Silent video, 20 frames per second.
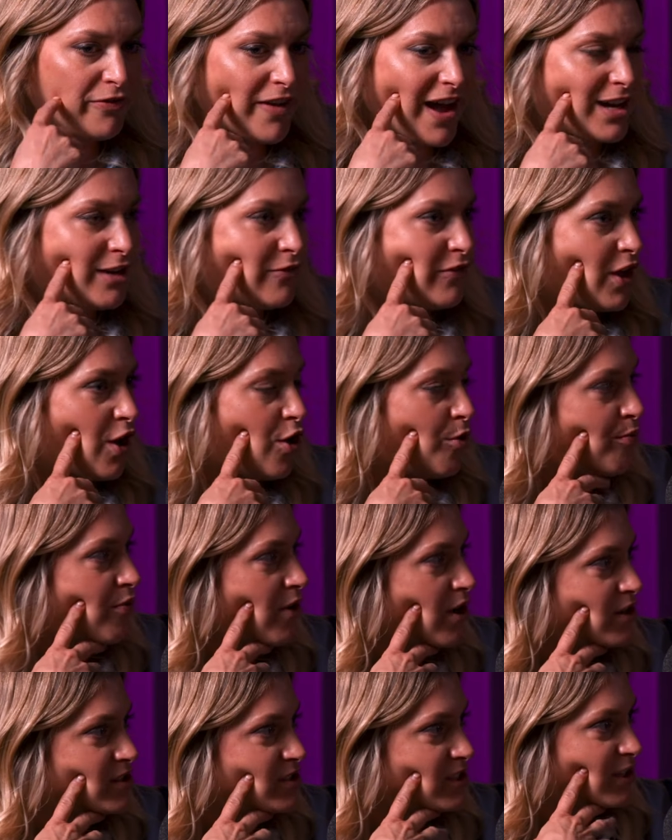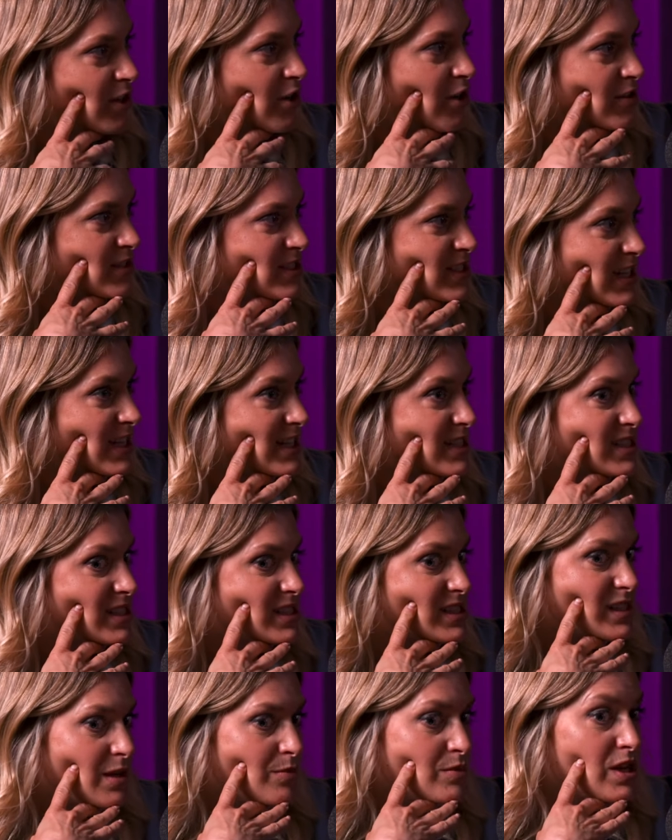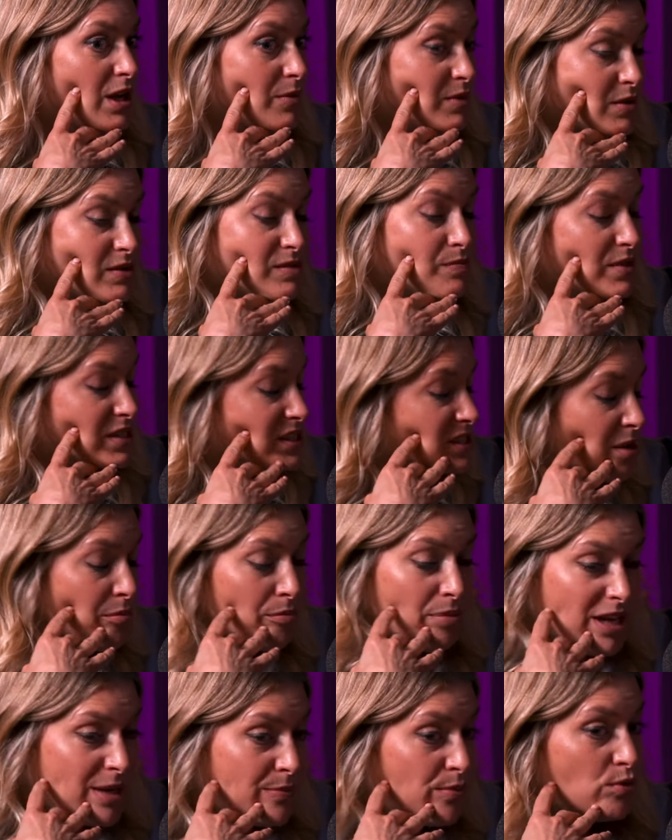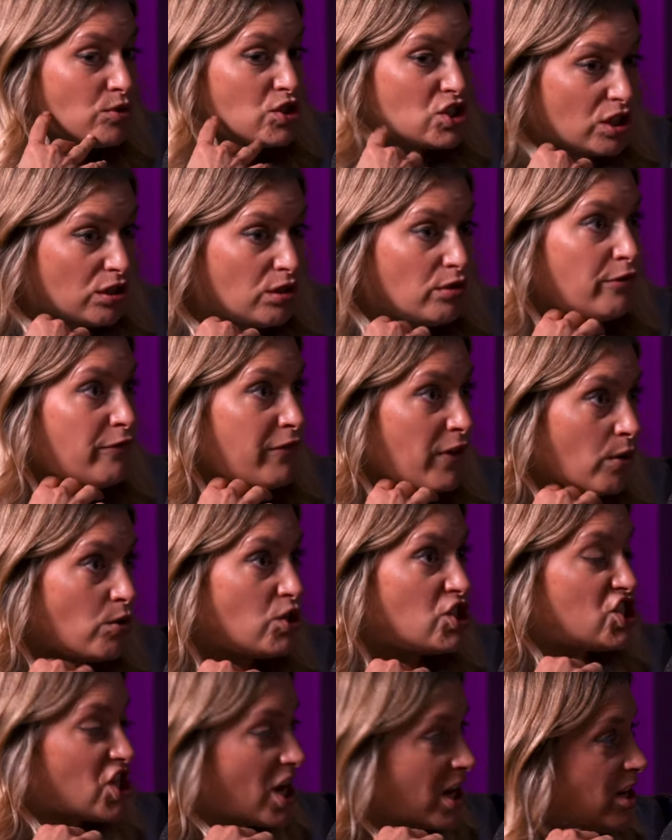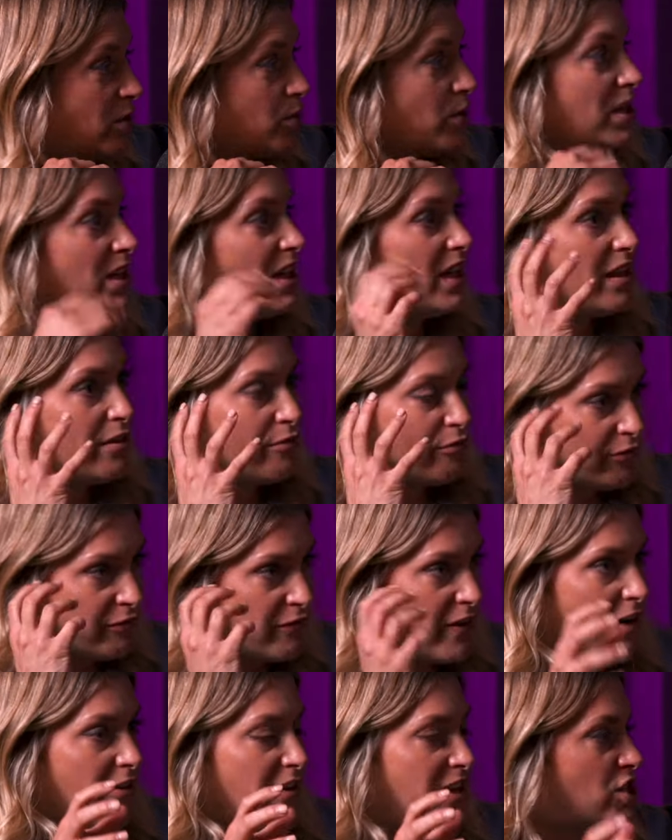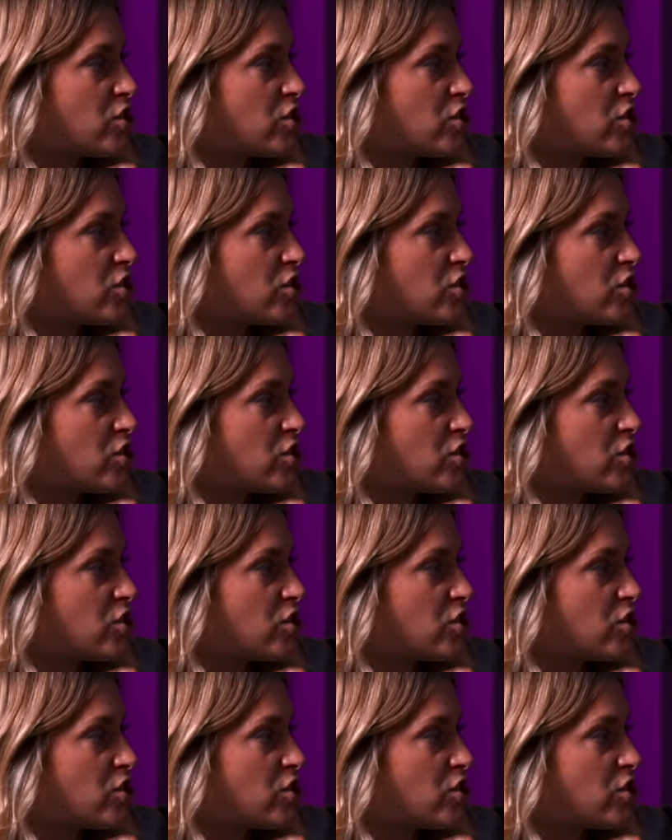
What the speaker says: fan of the old pros and cons list. And sometimes, you know, but some people do feel genuinely very